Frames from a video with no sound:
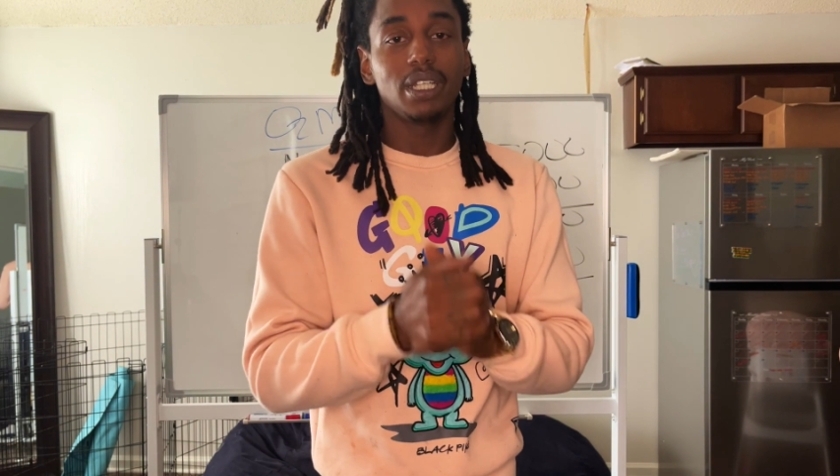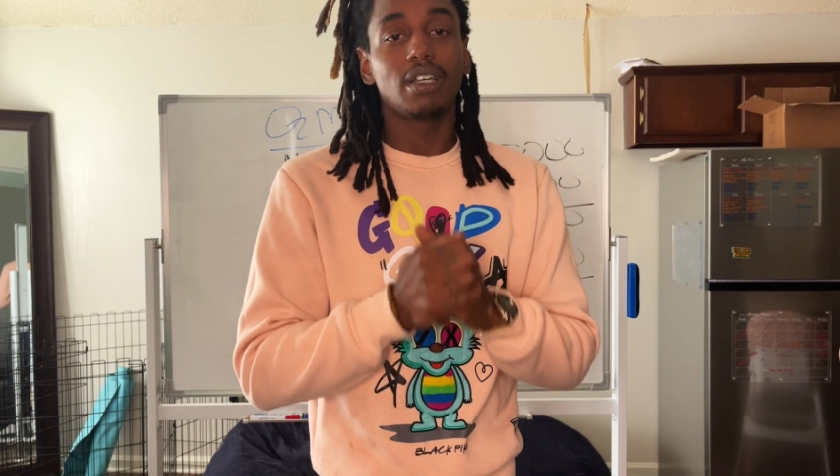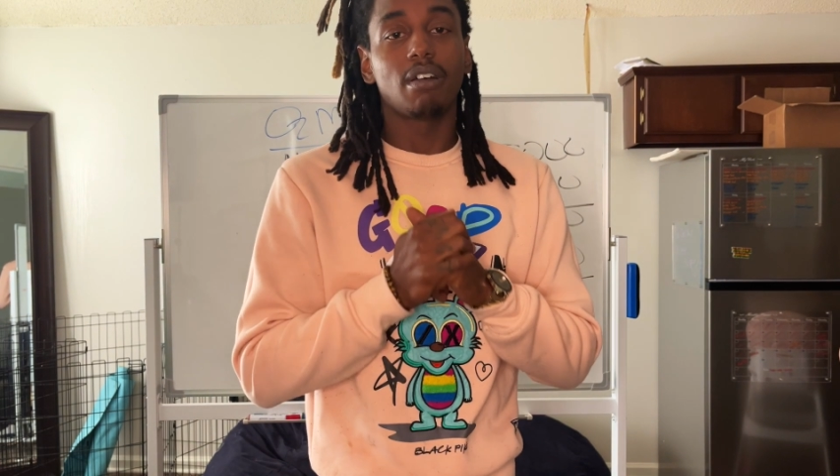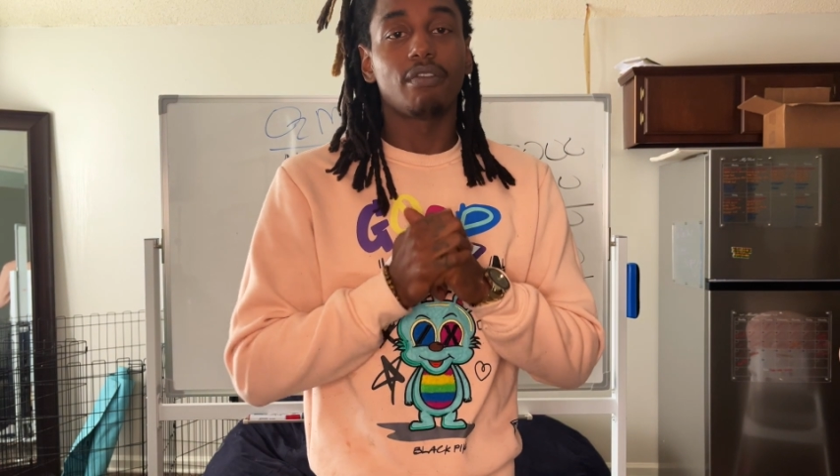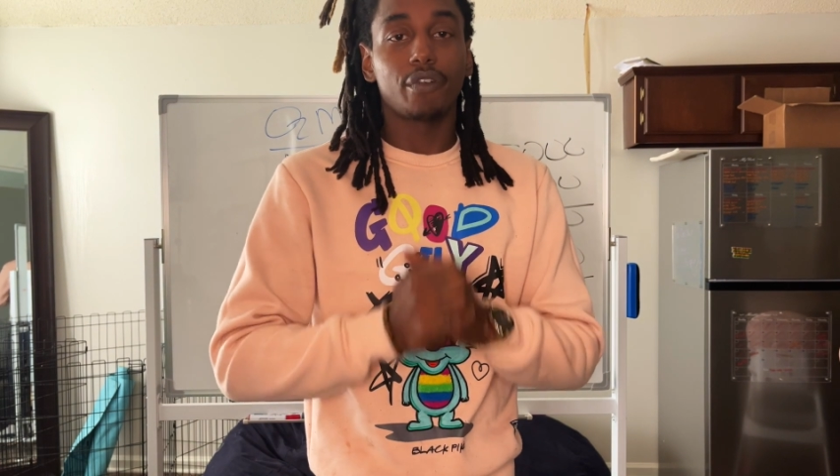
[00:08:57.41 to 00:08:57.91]

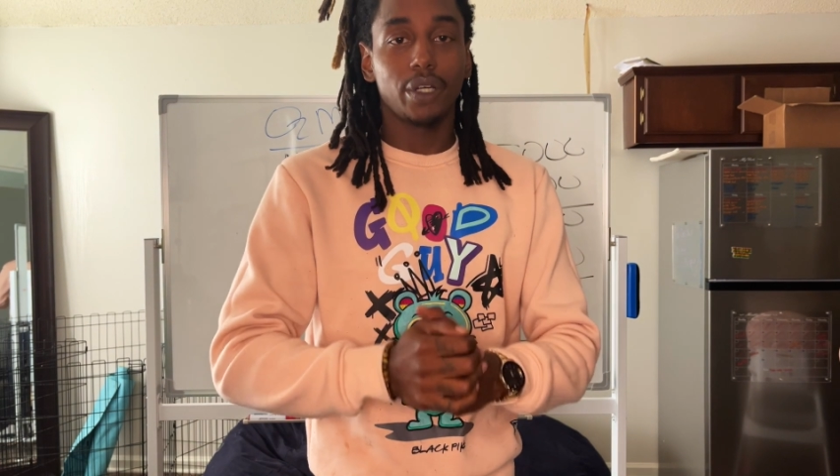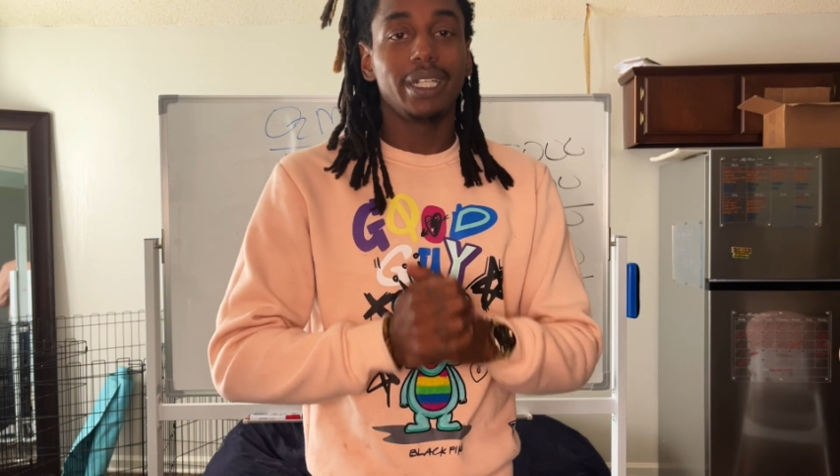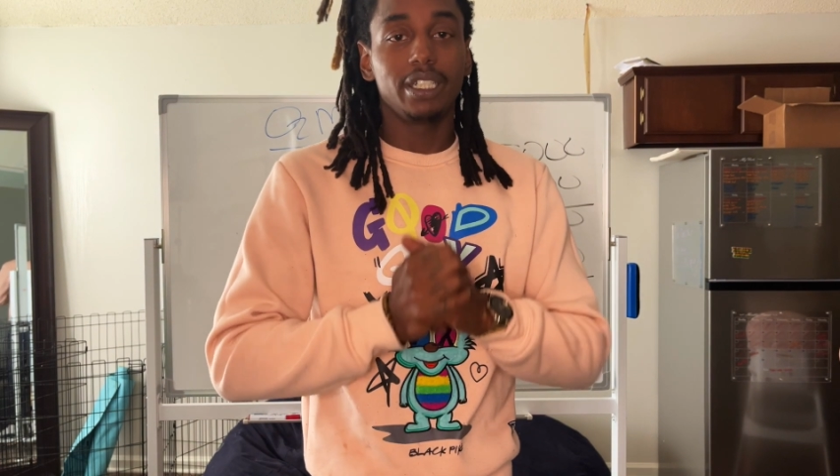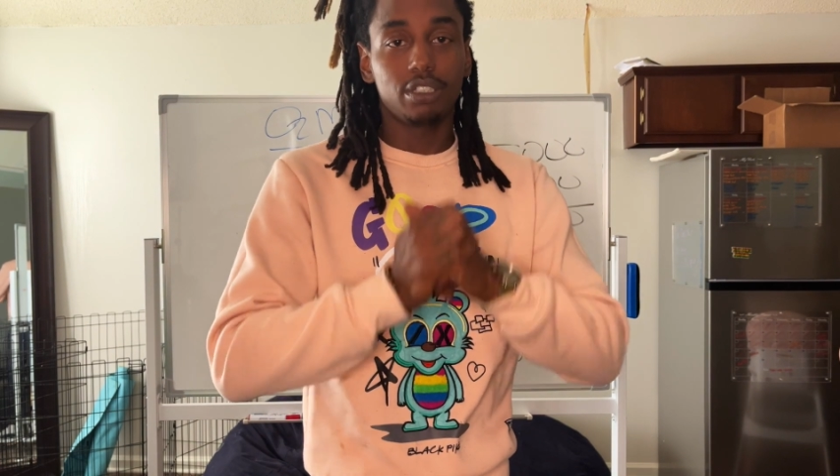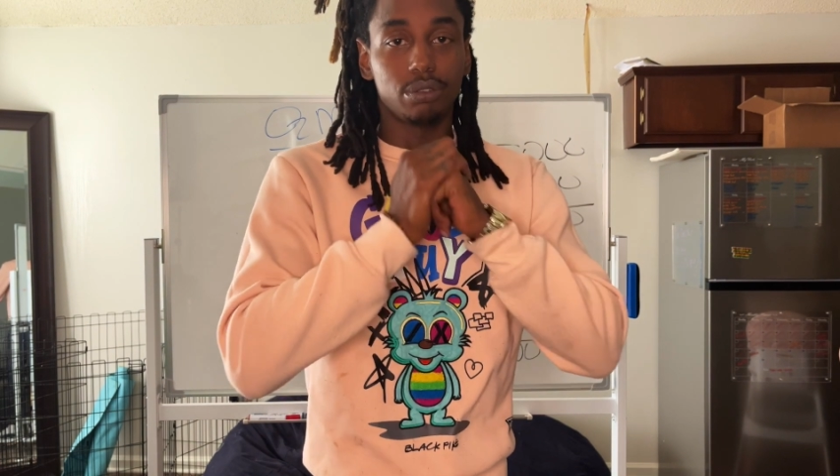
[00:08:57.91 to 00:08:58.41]

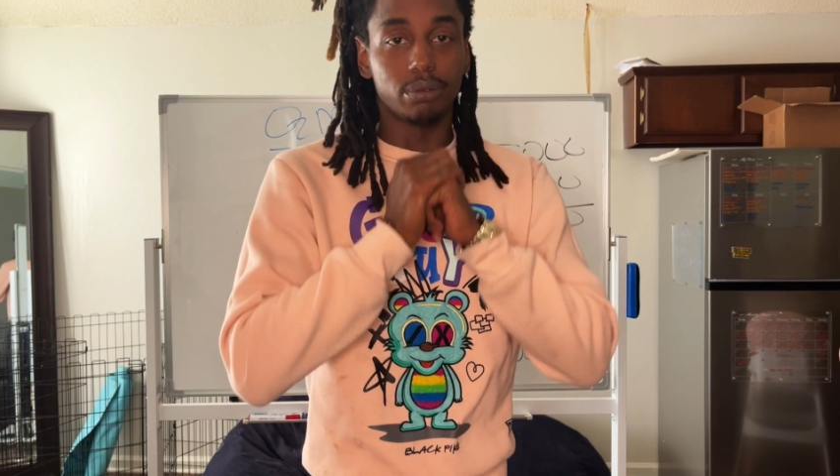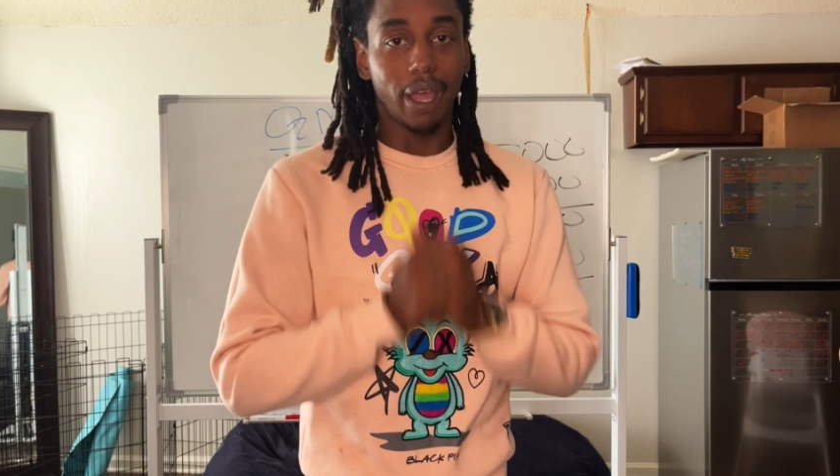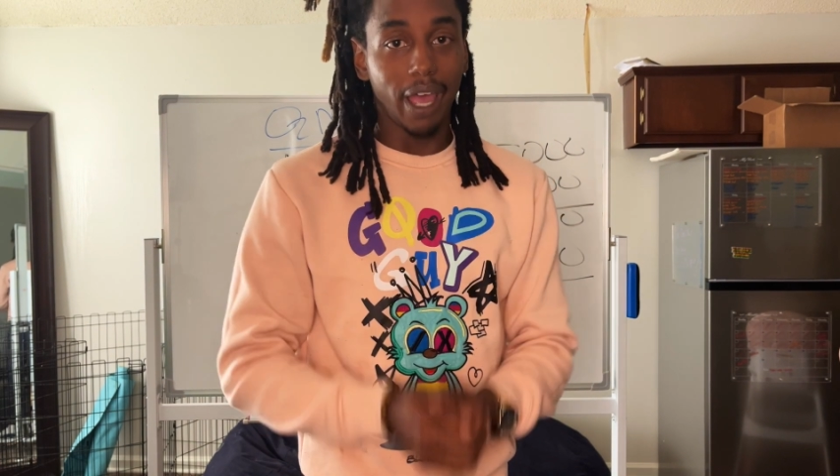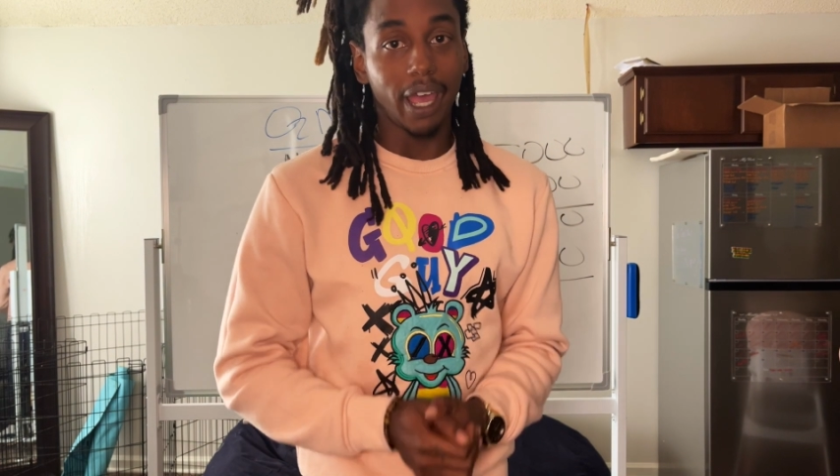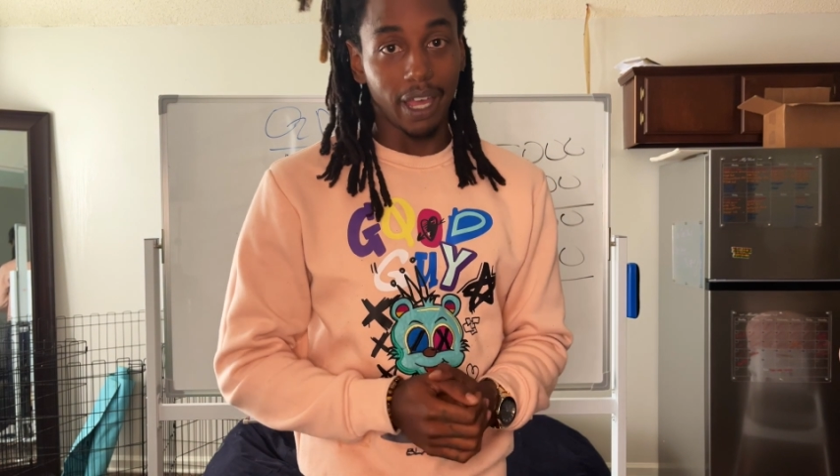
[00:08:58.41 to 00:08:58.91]
afraid to
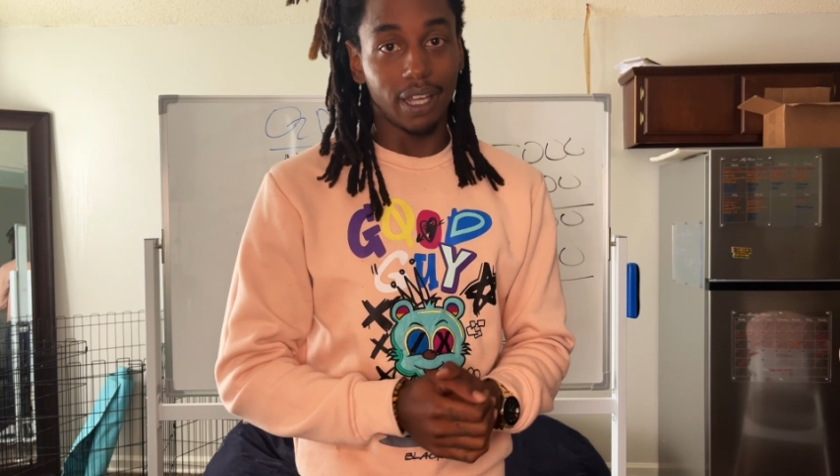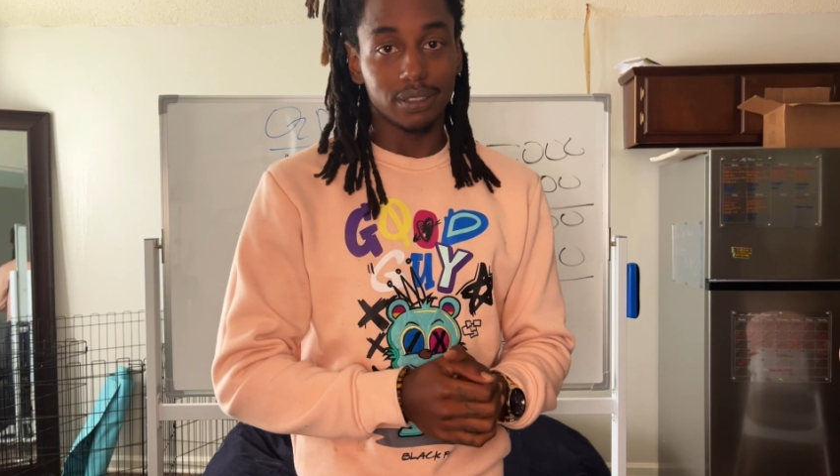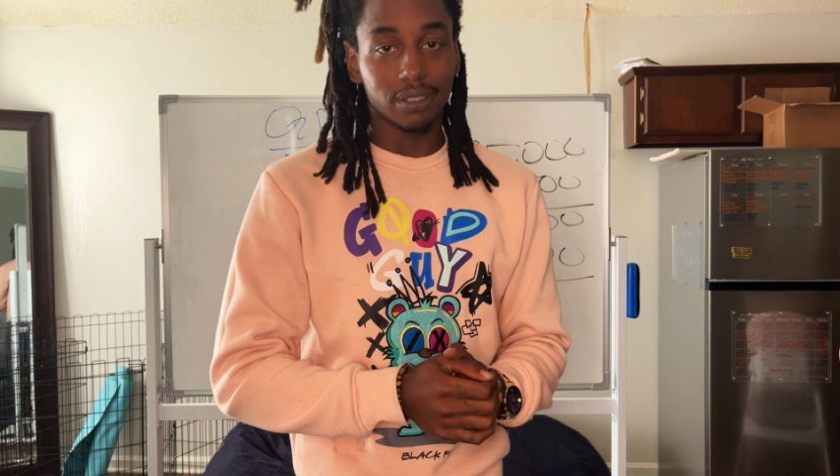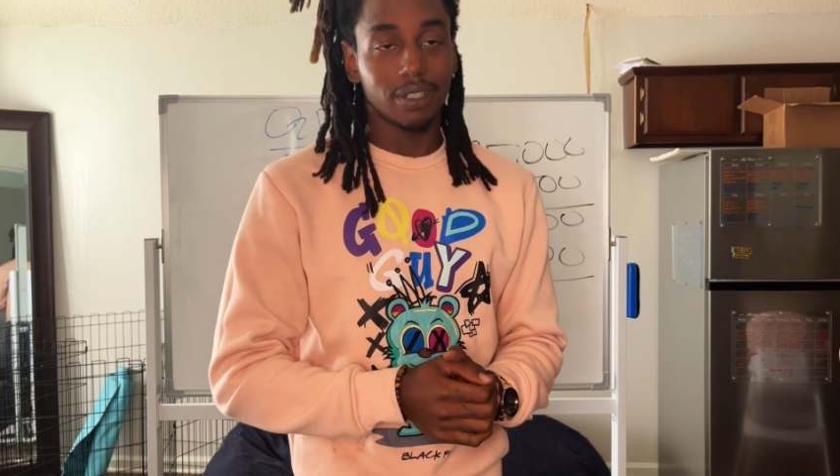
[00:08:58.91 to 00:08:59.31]
ask.